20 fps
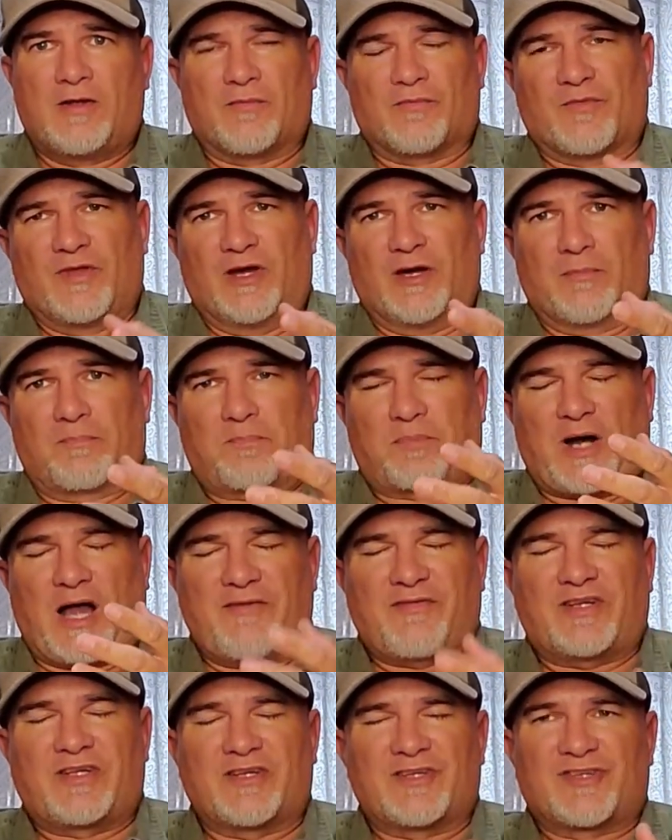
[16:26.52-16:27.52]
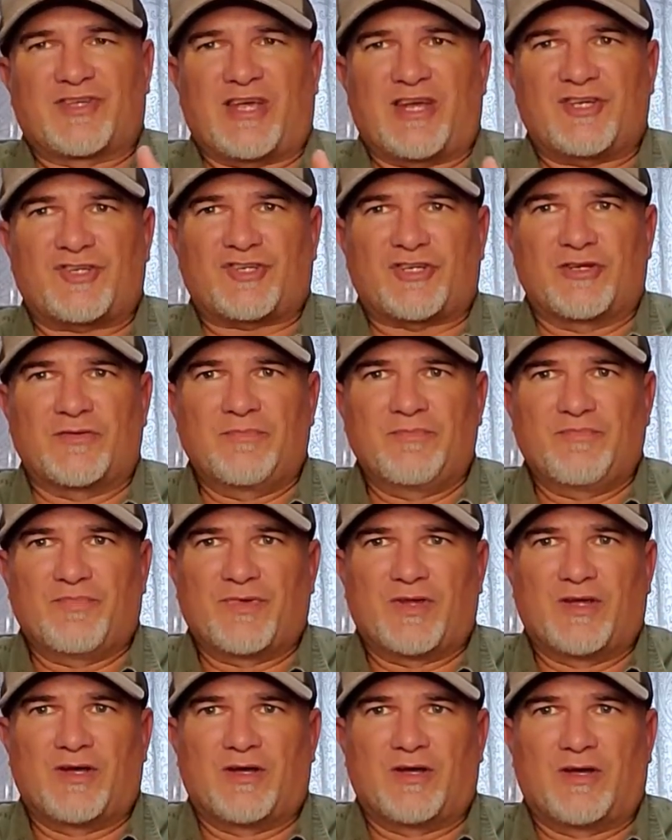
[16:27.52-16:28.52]
The privatization
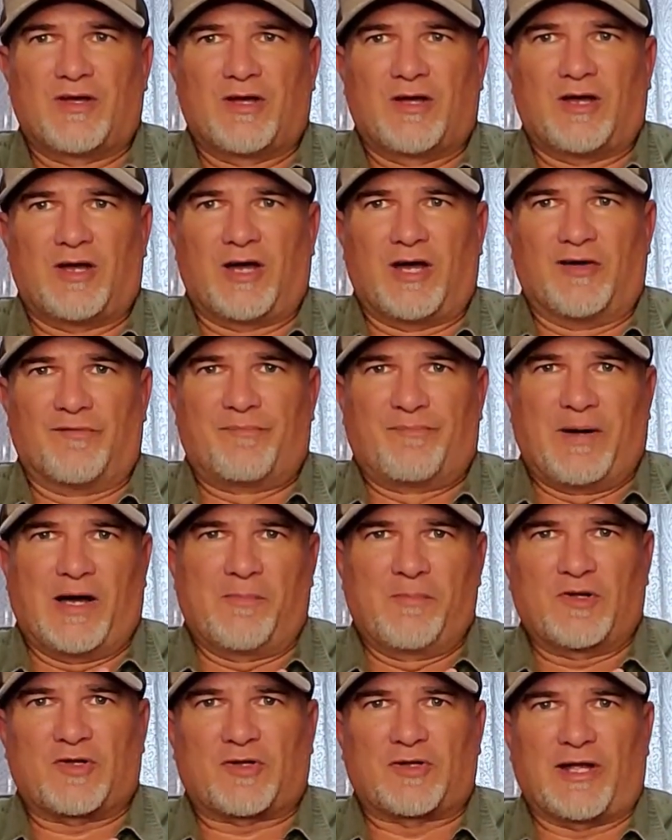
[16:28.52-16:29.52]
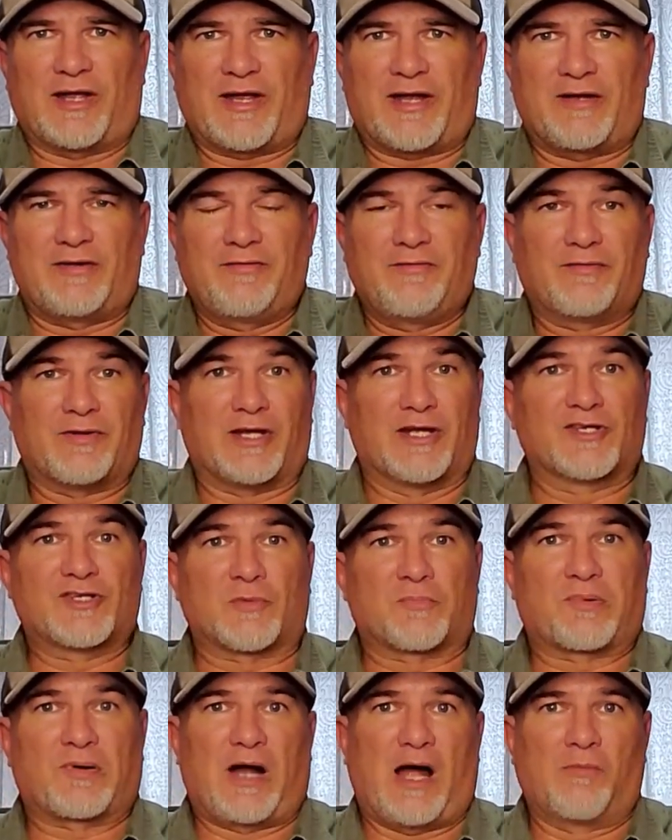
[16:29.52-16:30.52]
of public land is a
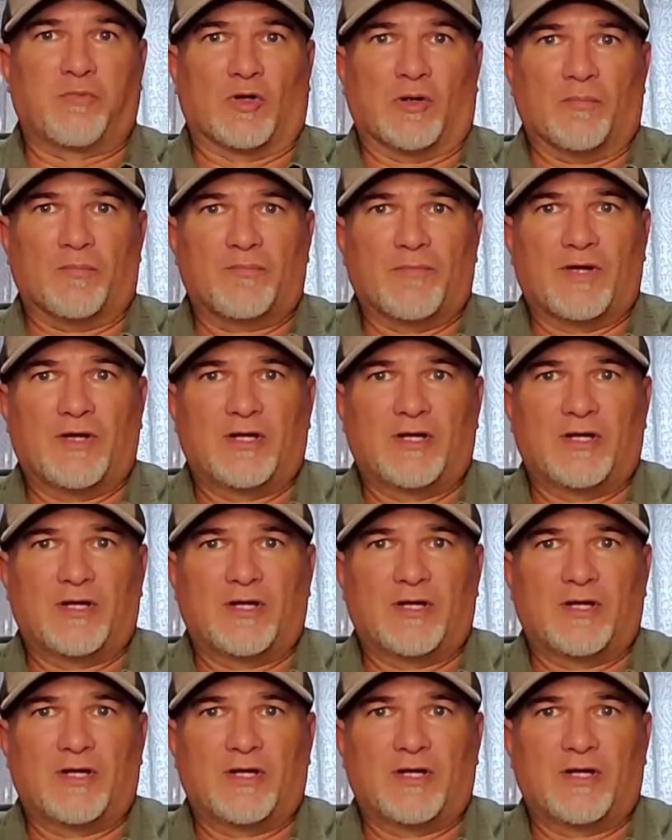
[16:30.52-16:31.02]
problem,